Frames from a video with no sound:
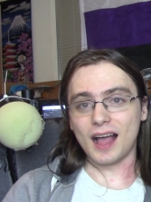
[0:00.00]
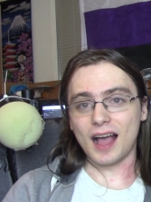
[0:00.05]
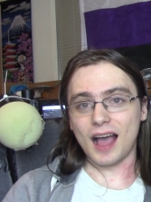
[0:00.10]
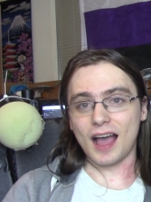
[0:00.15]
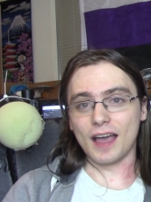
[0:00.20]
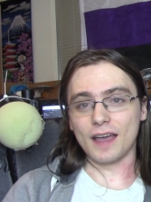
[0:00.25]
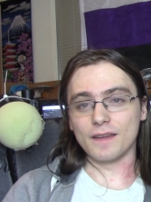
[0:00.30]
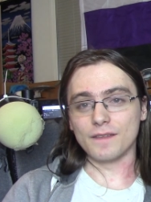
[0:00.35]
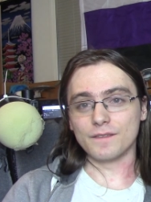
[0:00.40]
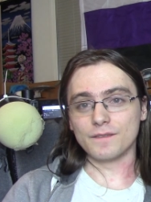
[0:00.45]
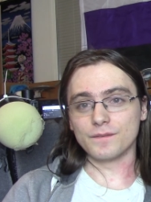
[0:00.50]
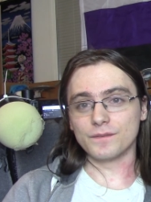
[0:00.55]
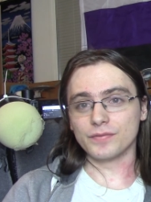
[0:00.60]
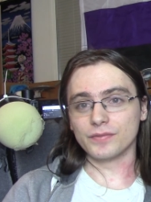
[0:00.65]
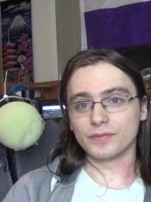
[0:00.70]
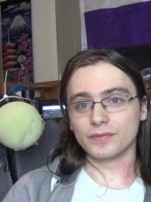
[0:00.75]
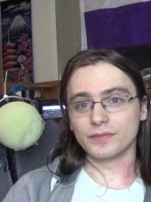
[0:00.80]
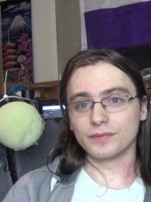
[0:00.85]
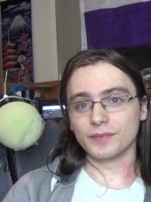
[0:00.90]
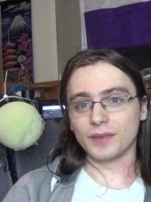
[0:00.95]

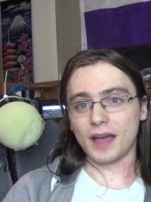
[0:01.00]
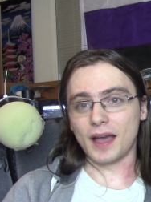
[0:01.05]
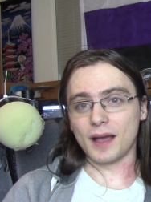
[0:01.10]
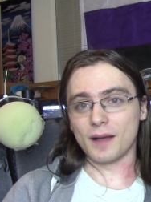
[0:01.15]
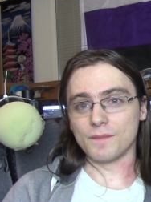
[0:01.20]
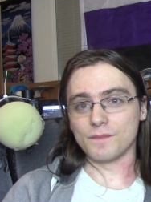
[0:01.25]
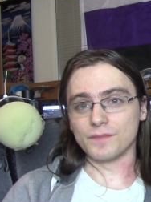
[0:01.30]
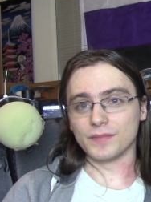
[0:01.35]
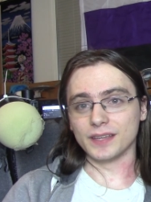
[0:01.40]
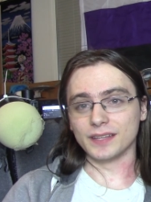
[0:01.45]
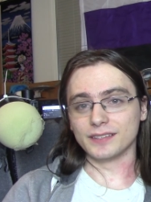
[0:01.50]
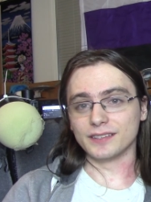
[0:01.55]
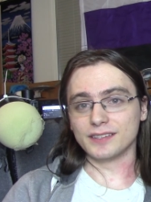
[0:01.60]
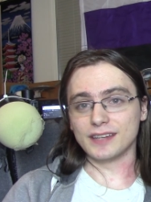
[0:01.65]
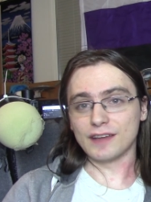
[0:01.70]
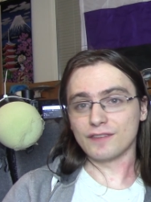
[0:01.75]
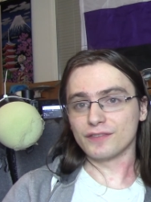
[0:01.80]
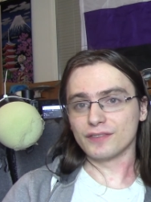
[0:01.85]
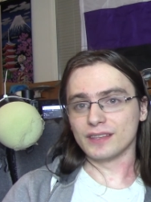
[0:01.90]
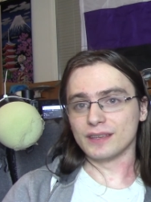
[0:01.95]
it's
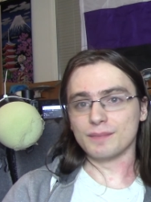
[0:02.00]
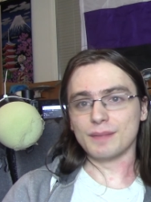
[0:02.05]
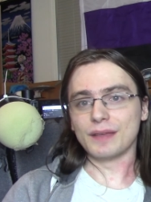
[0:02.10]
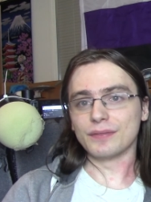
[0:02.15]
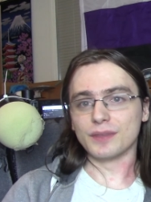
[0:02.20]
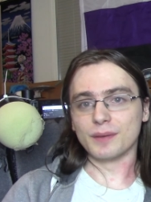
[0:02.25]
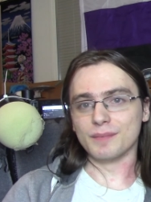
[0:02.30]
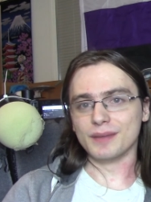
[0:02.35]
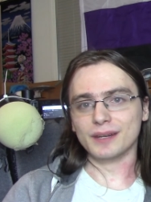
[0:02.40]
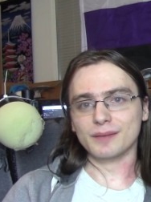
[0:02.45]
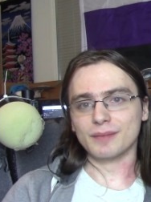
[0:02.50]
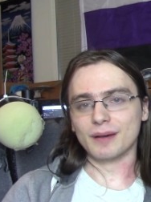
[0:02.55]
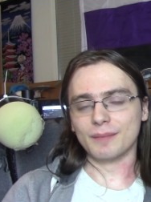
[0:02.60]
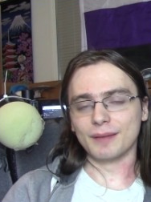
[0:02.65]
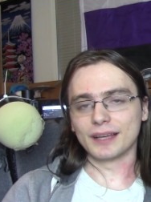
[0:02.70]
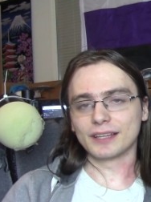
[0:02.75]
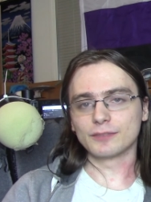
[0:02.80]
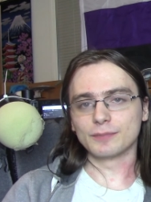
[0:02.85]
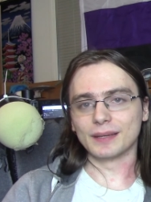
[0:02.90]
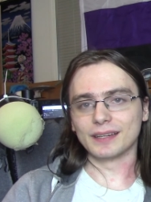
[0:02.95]
definitely met the minimum
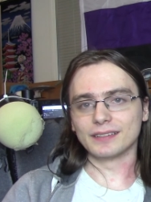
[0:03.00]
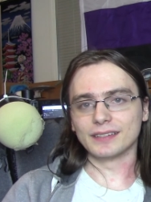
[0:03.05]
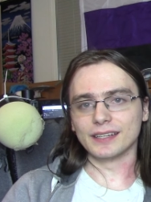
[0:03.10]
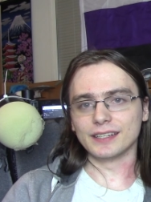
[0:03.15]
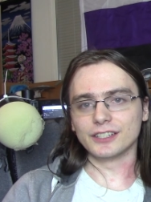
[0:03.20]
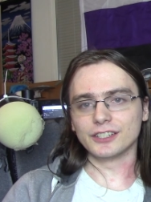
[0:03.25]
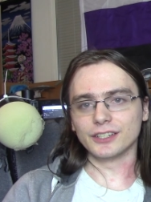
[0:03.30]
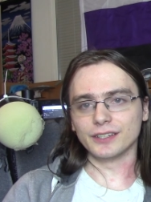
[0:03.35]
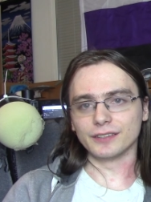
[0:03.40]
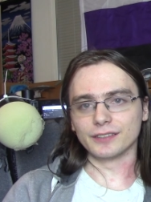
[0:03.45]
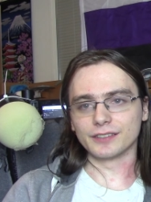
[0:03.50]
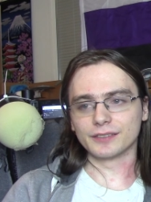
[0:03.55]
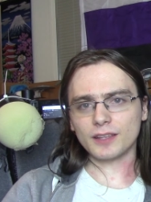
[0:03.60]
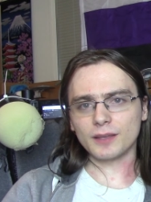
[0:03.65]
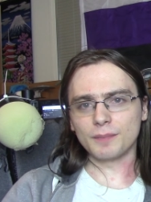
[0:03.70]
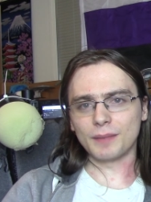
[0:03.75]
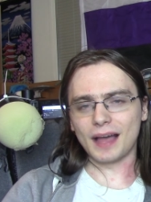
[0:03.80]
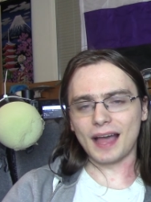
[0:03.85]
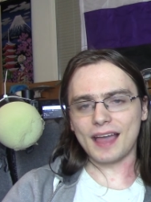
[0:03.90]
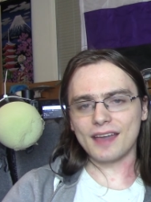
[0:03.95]
expectations.
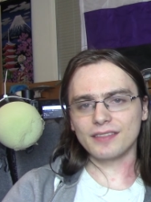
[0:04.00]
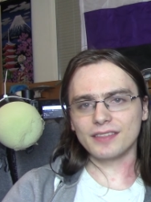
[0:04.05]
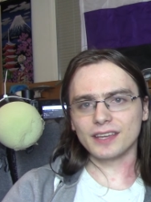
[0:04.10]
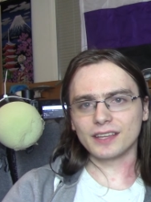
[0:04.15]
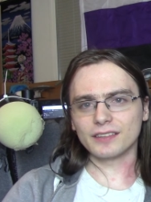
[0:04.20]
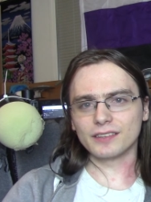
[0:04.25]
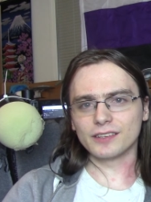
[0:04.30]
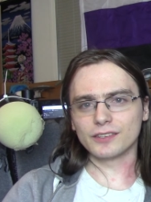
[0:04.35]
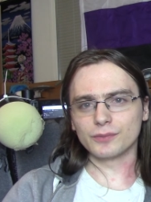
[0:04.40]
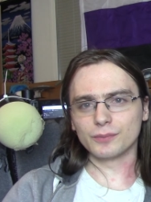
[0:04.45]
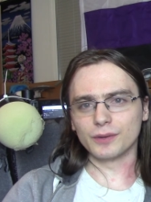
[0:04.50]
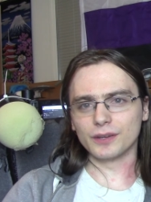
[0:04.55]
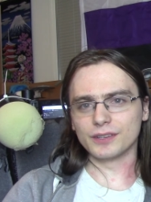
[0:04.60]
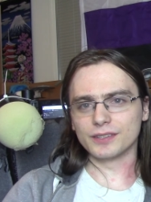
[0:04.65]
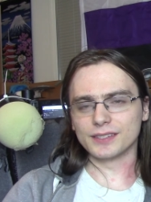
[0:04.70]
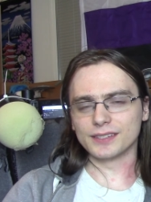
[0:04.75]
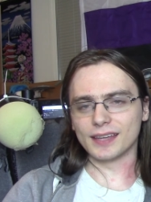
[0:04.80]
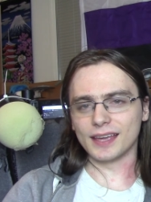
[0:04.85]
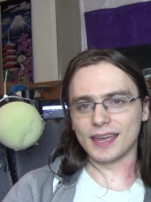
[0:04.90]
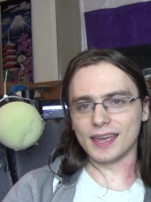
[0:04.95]
But I think this
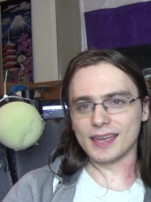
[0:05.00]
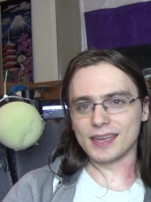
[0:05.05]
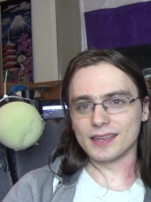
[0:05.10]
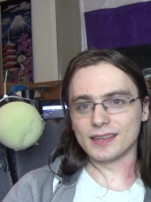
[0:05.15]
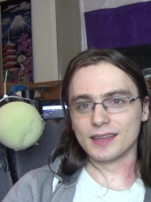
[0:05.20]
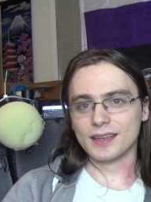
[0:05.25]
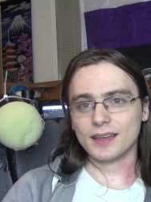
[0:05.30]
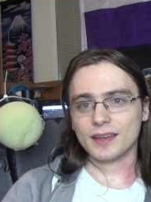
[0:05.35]
was a